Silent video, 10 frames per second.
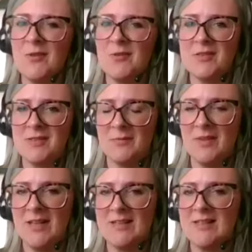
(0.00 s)
you're good at
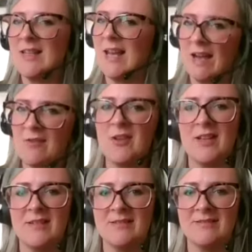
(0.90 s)
something because then you're
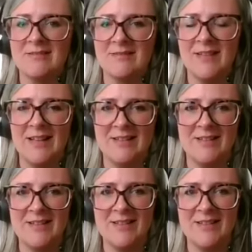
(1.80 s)
arrogant. And